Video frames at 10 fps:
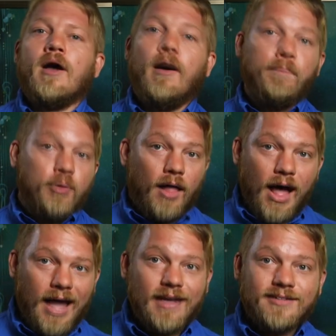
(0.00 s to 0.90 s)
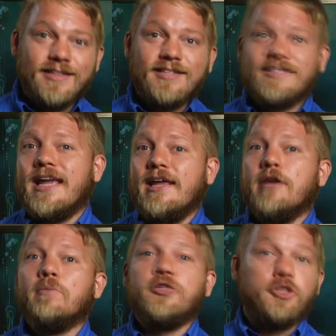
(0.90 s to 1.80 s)
Apply to the state
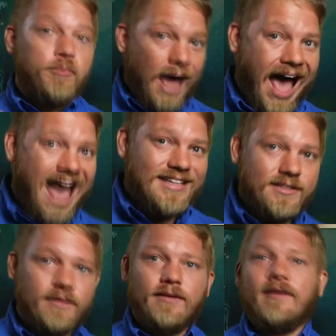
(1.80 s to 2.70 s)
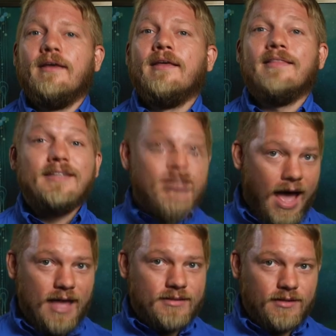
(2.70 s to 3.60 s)
in which you passed the
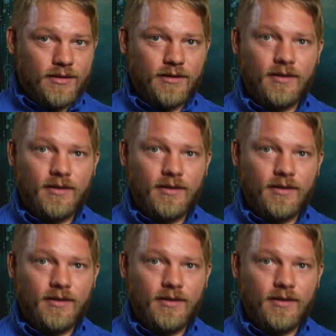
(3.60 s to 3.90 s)
test